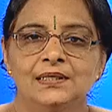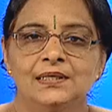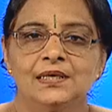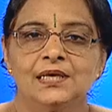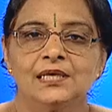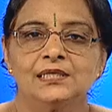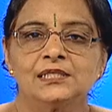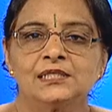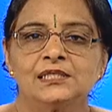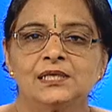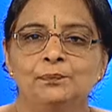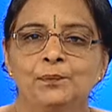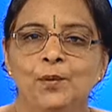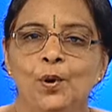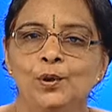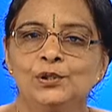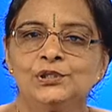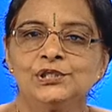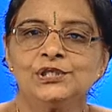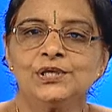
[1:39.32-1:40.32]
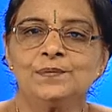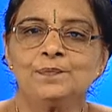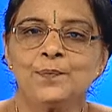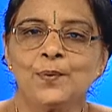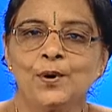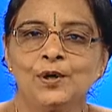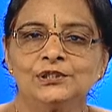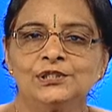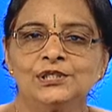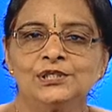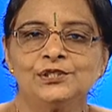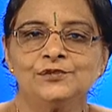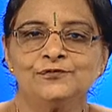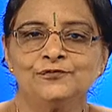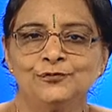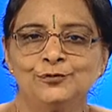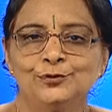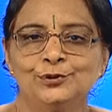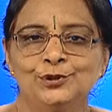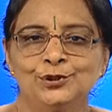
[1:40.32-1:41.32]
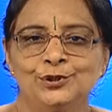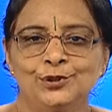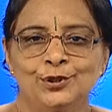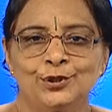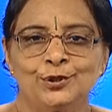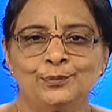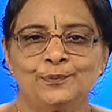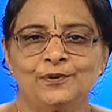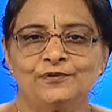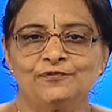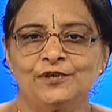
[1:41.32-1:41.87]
it is the most important food crop of